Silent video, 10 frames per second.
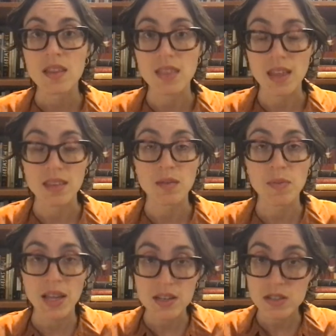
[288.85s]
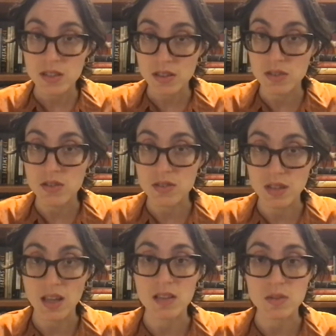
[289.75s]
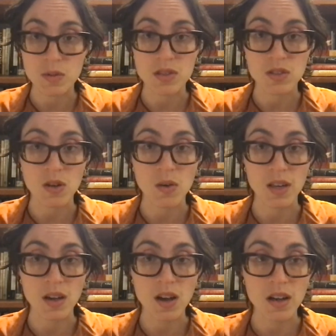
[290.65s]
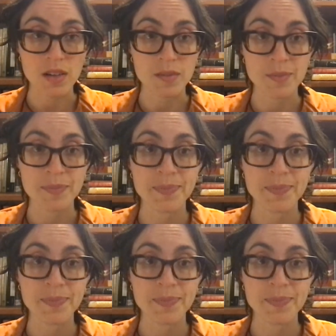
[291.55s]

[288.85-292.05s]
that the patient understands what's going on.